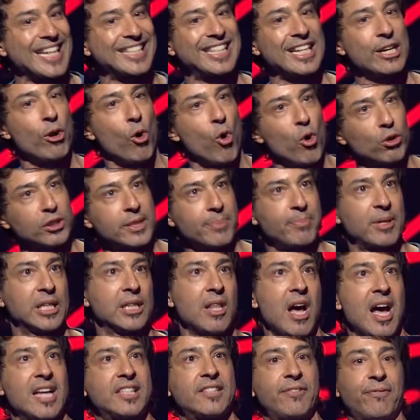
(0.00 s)
as the ultimate
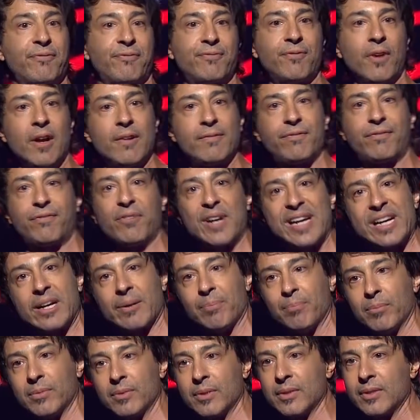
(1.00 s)
loss of
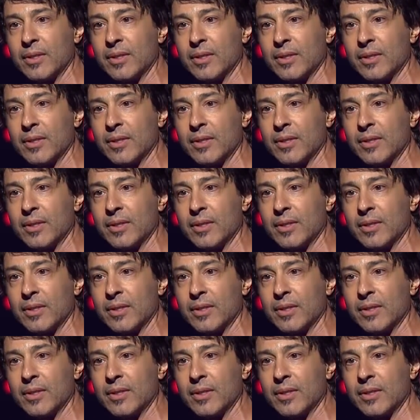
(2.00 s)
freedom.